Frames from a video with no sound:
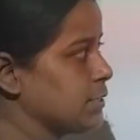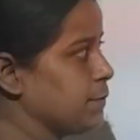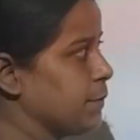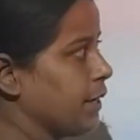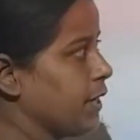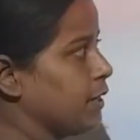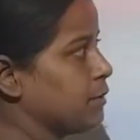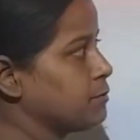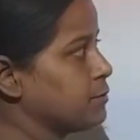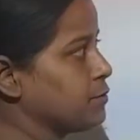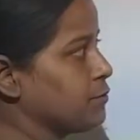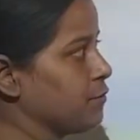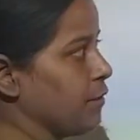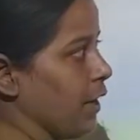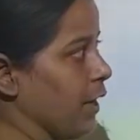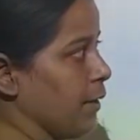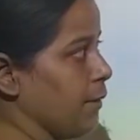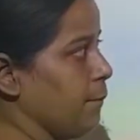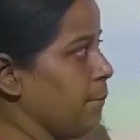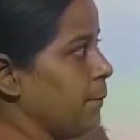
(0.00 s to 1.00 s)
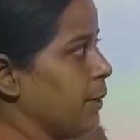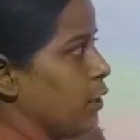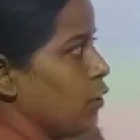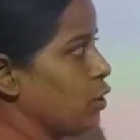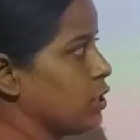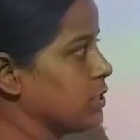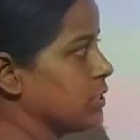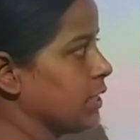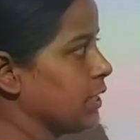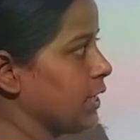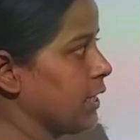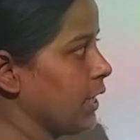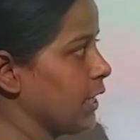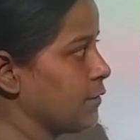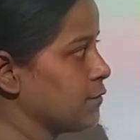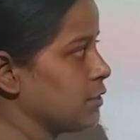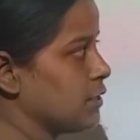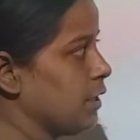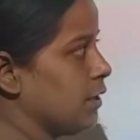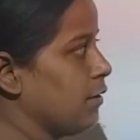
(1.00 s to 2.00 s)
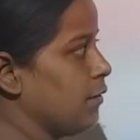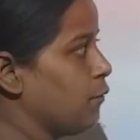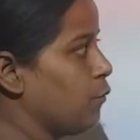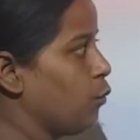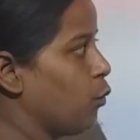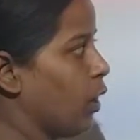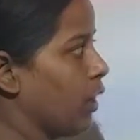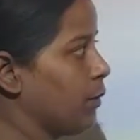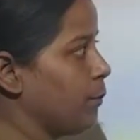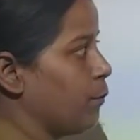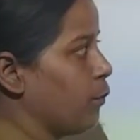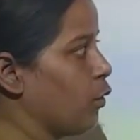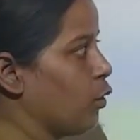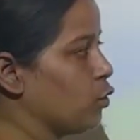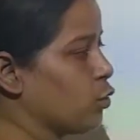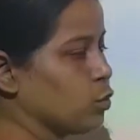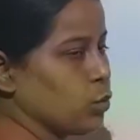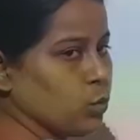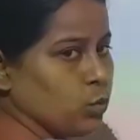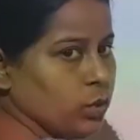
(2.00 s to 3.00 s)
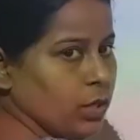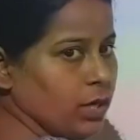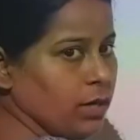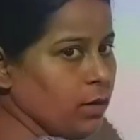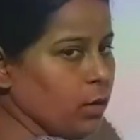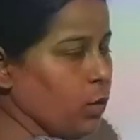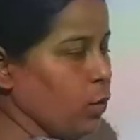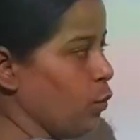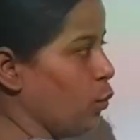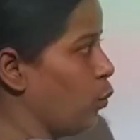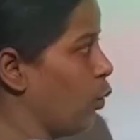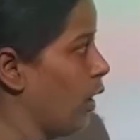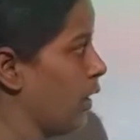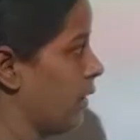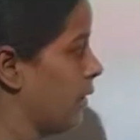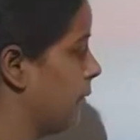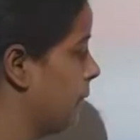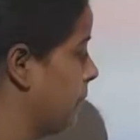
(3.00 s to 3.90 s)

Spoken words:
becomes 5 because it gives the 1 borrow to the 1.